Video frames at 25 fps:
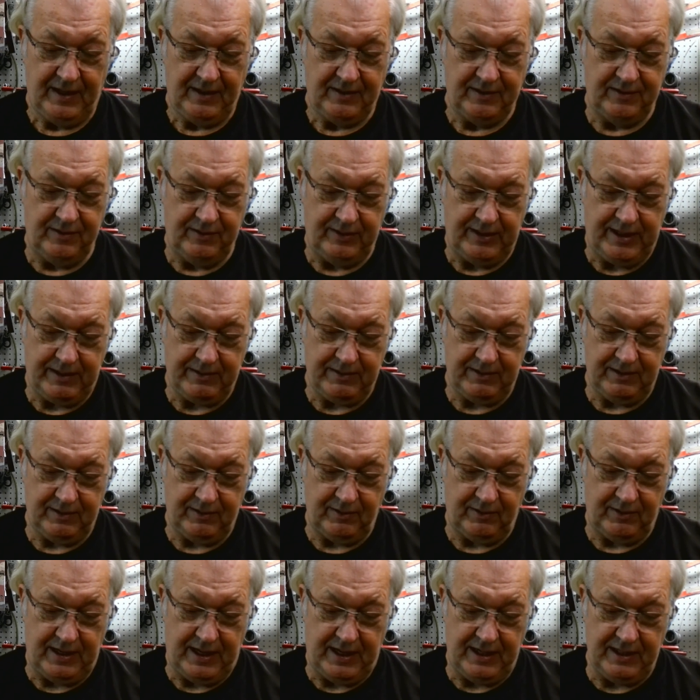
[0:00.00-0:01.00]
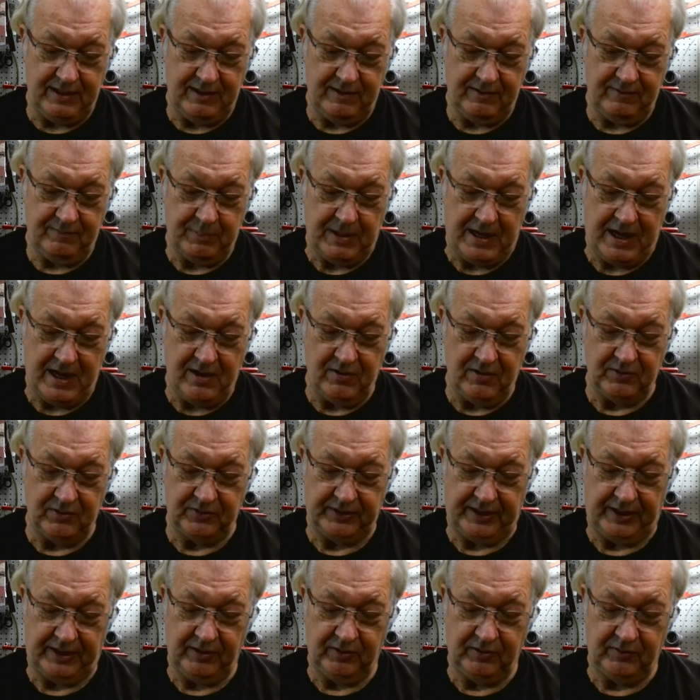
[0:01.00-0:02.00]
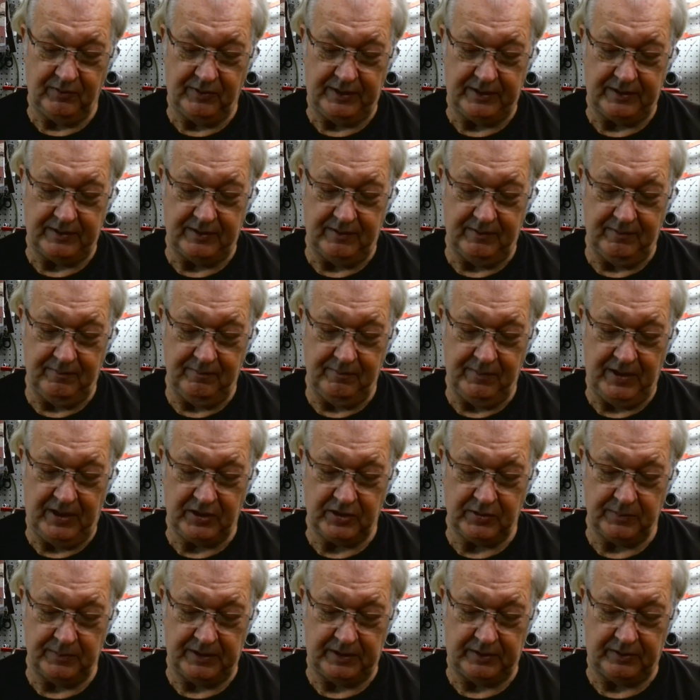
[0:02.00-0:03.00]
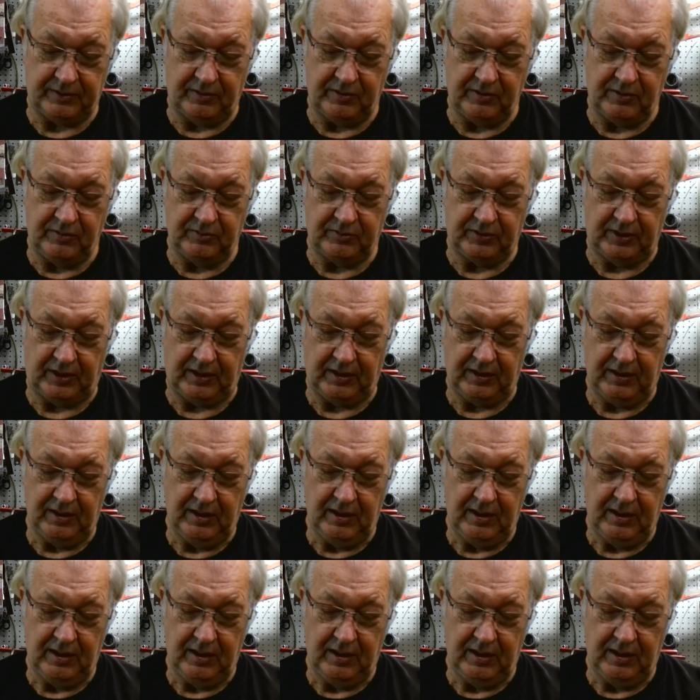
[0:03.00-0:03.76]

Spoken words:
They're not in pounds. I don't know what measurement they're using.